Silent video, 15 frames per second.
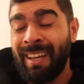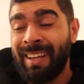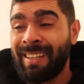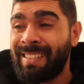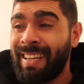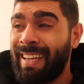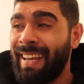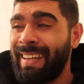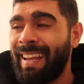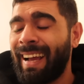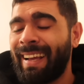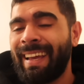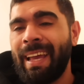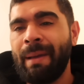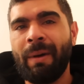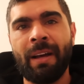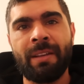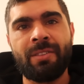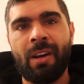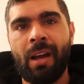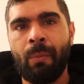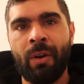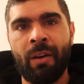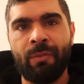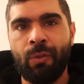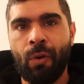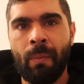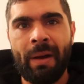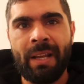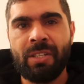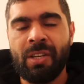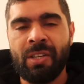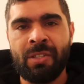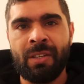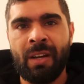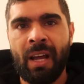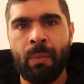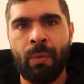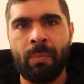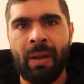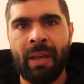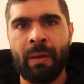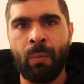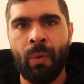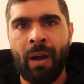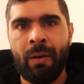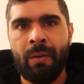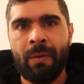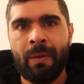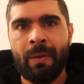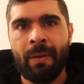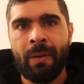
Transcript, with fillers: Because again, that came at a time where I thought Manchester United were playing well.